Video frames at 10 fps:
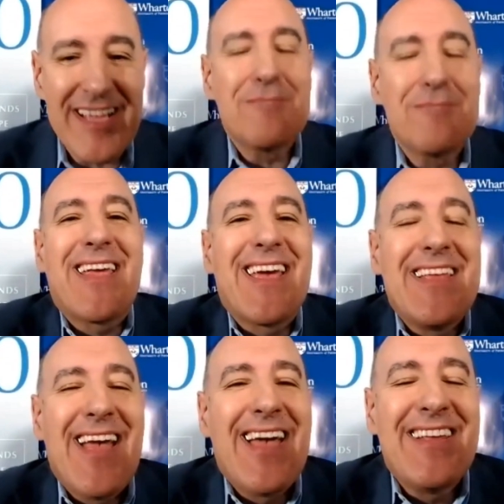That doesn't make
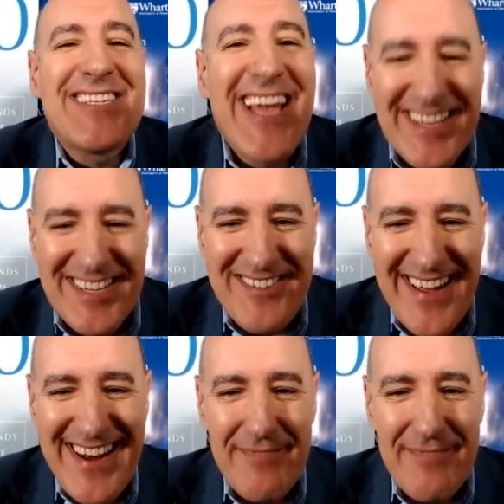any, any sense, right?